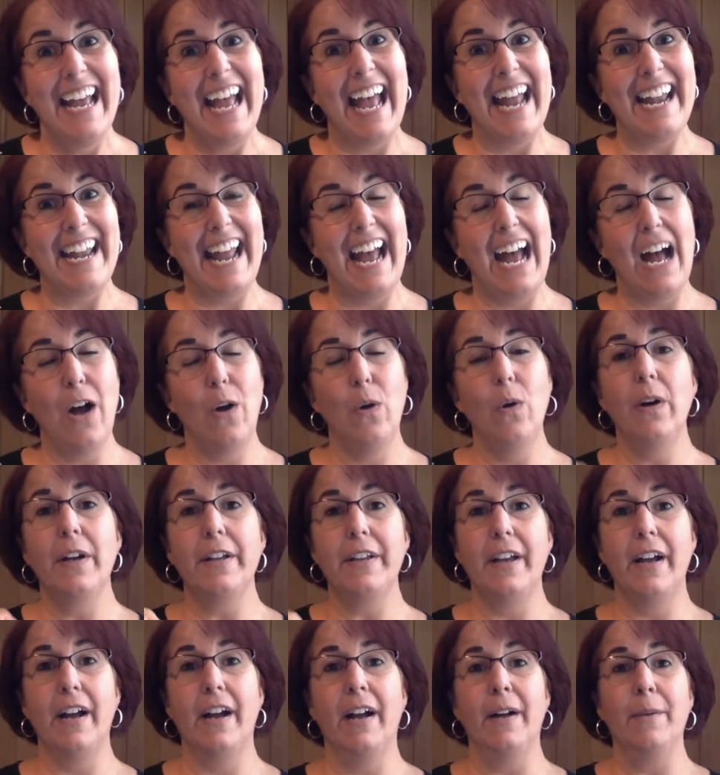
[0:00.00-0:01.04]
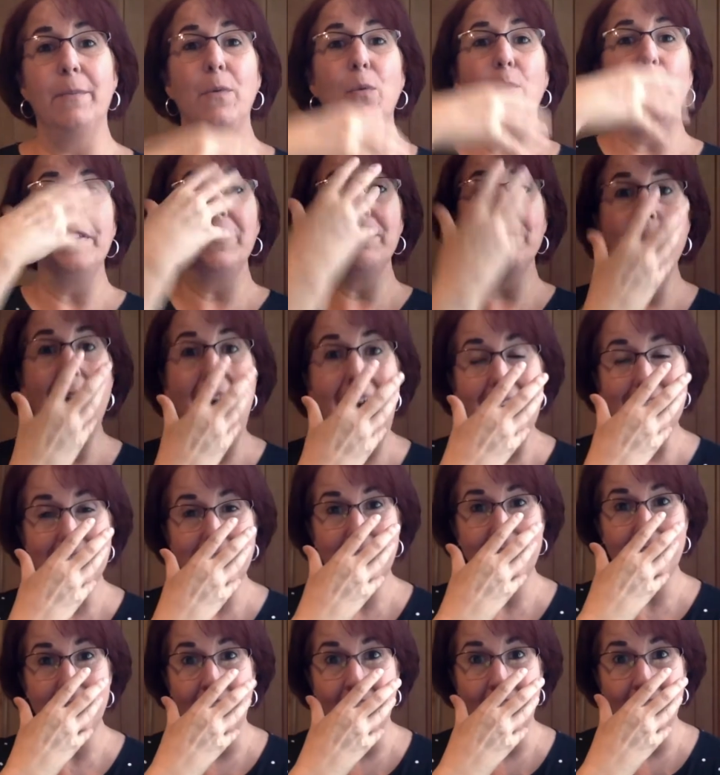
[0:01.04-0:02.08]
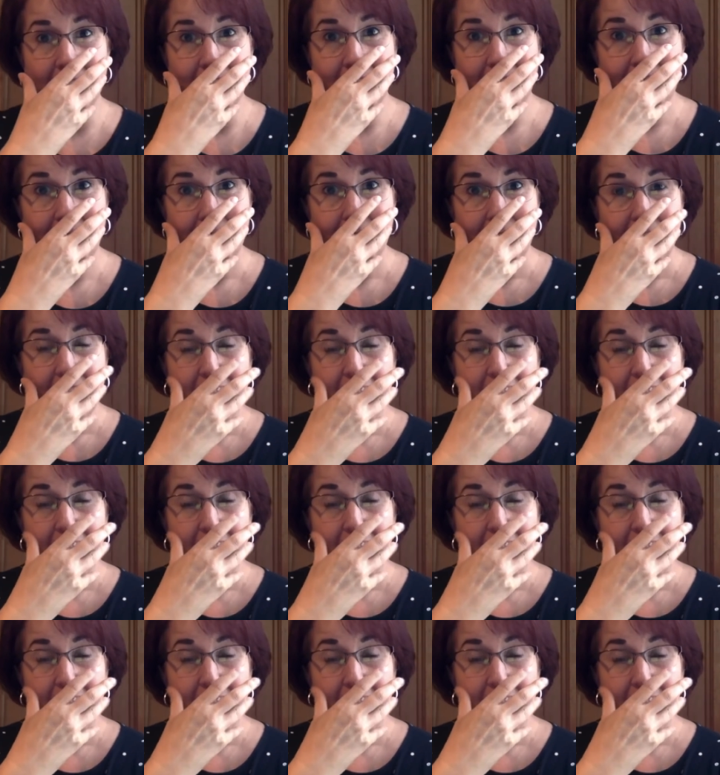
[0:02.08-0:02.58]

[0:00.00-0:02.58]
And now um, with masks on,